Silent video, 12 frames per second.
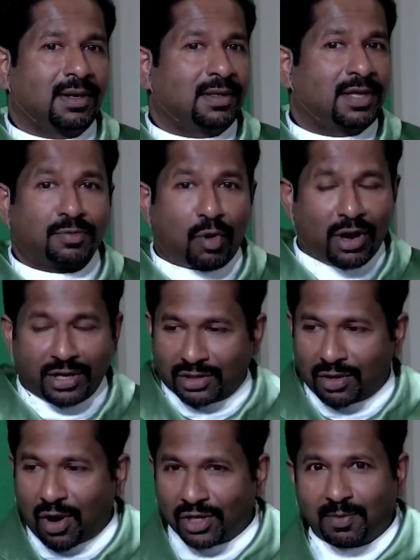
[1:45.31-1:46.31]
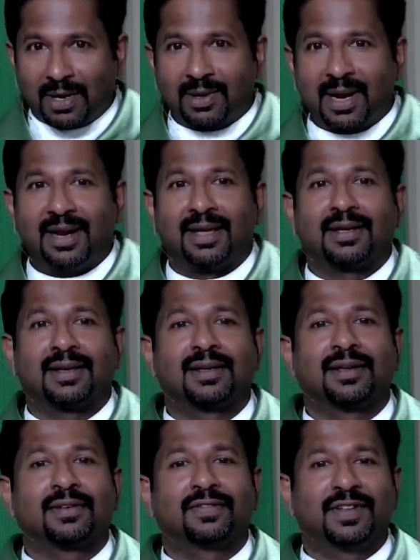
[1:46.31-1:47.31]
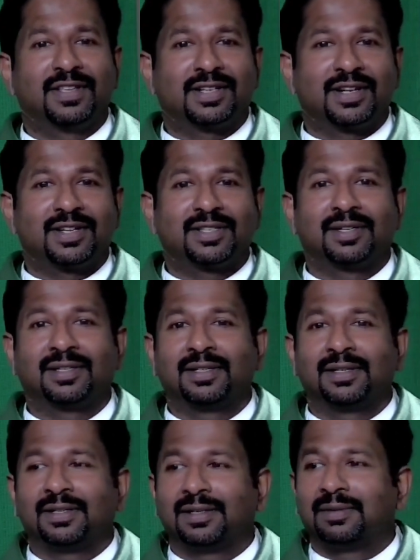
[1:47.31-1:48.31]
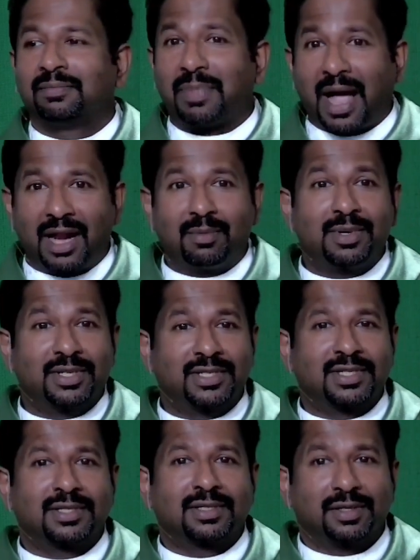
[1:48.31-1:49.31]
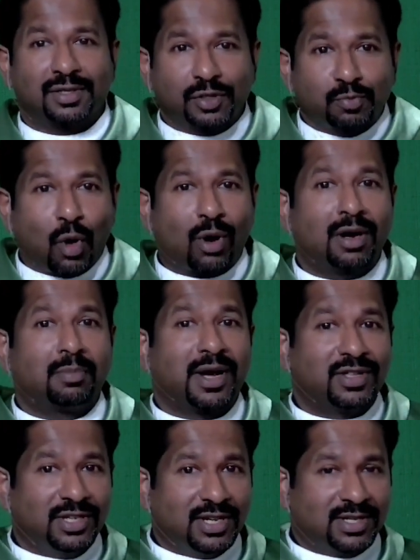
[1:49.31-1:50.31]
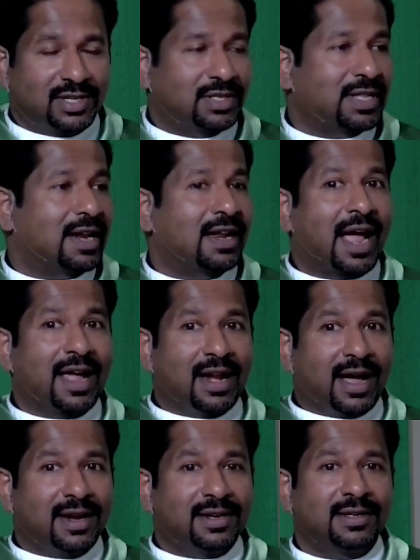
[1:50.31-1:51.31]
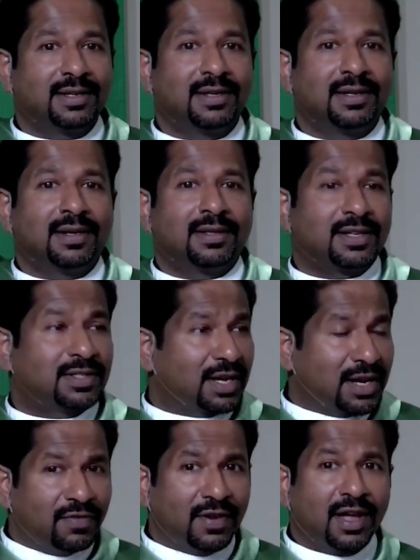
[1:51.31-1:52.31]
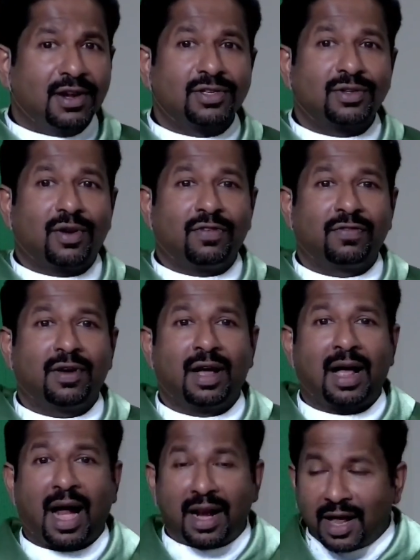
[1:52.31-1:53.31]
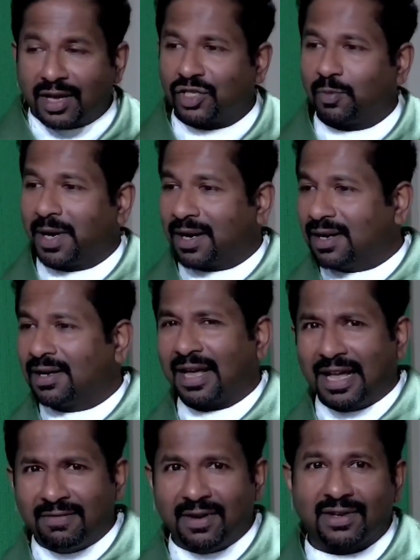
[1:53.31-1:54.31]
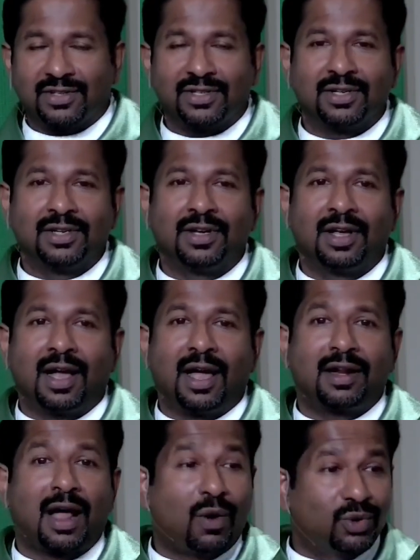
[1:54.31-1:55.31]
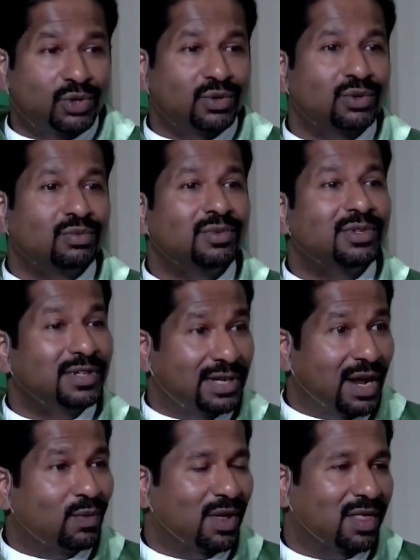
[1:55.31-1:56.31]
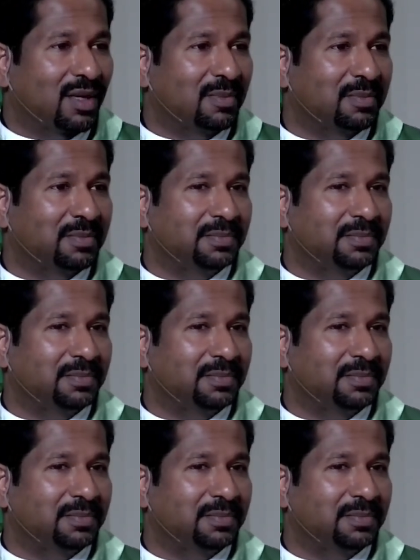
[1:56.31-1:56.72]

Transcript: This morning's gospel reading features parables spoken by Jesus that highlight the significance of unexpected events and how to deal with them.